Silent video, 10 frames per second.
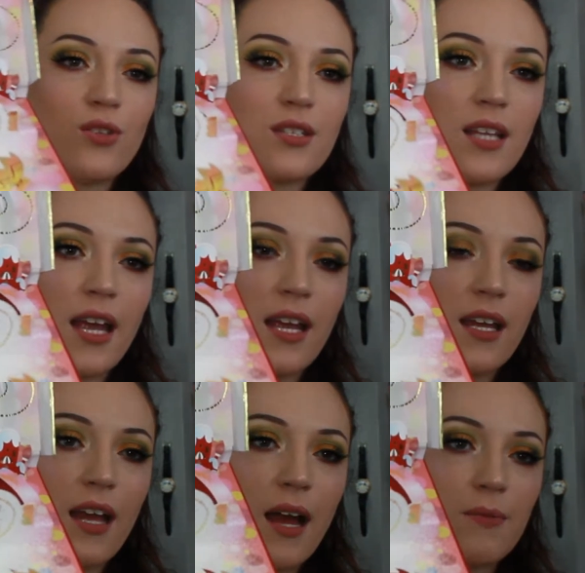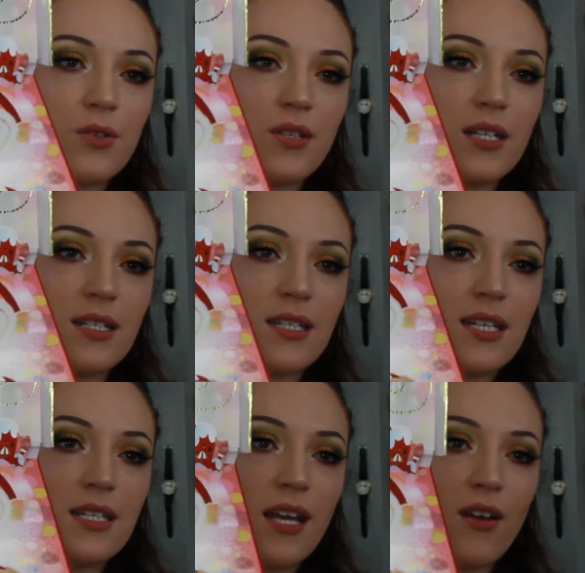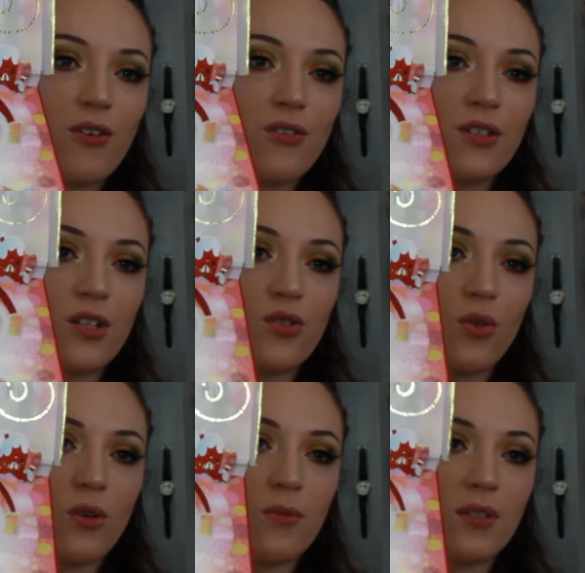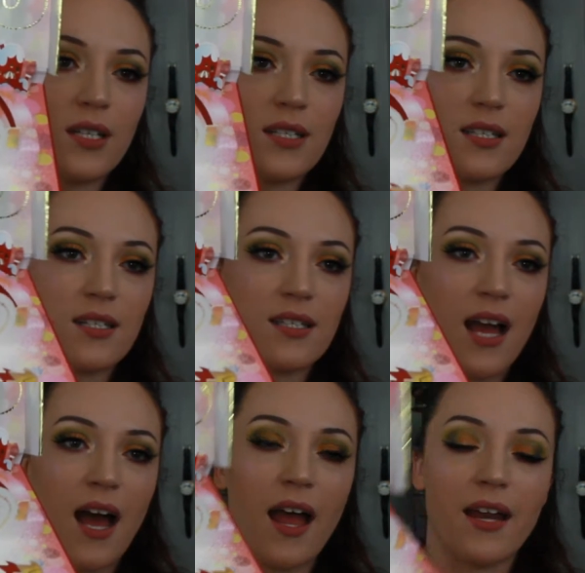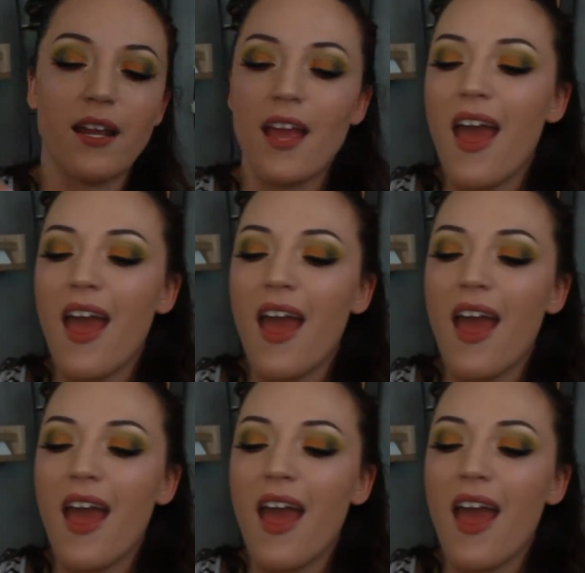just like absolutely detailed adorableness inside